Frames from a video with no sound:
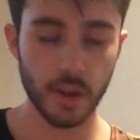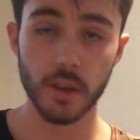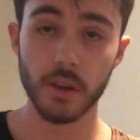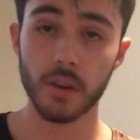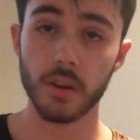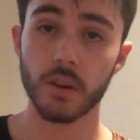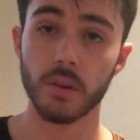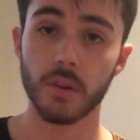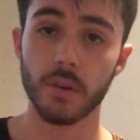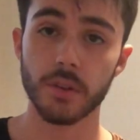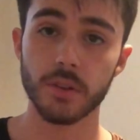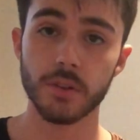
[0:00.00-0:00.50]

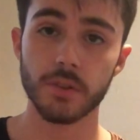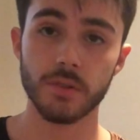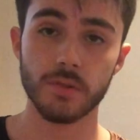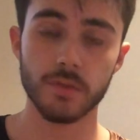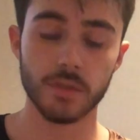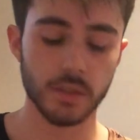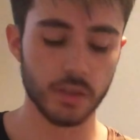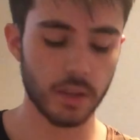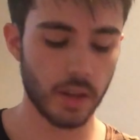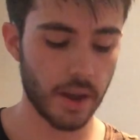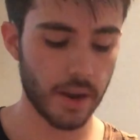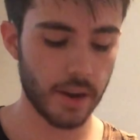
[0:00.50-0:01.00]
you're going to
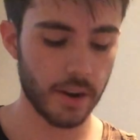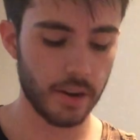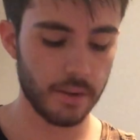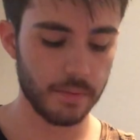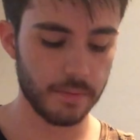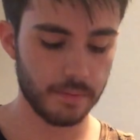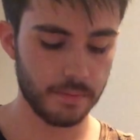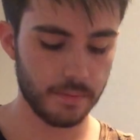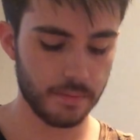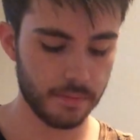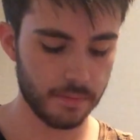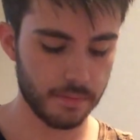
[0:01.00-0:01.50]
slide up
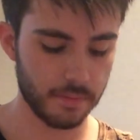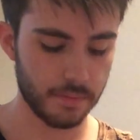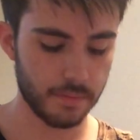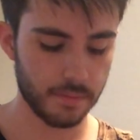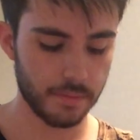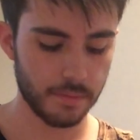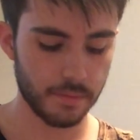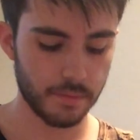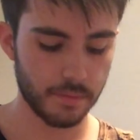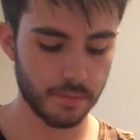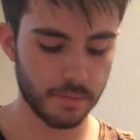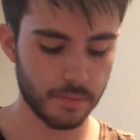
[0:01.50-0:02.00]

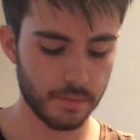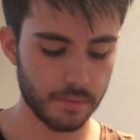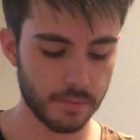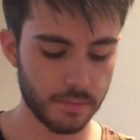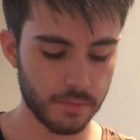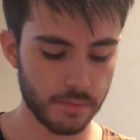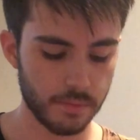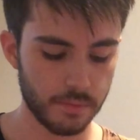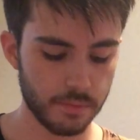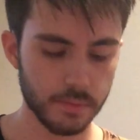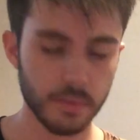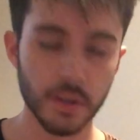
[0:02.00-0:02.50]

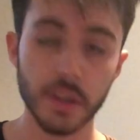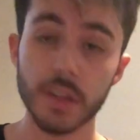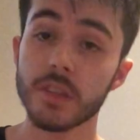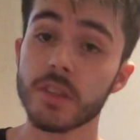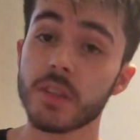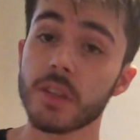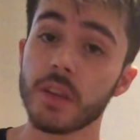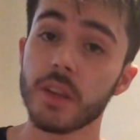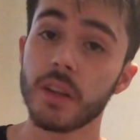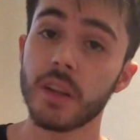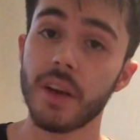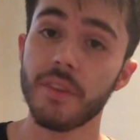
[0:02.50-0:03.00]
to
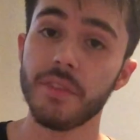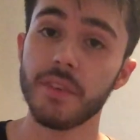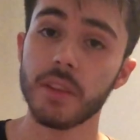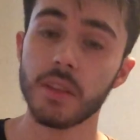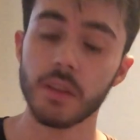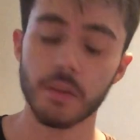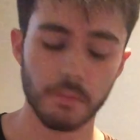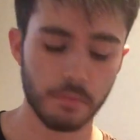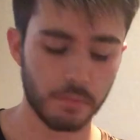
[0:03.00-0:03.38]
the 11th,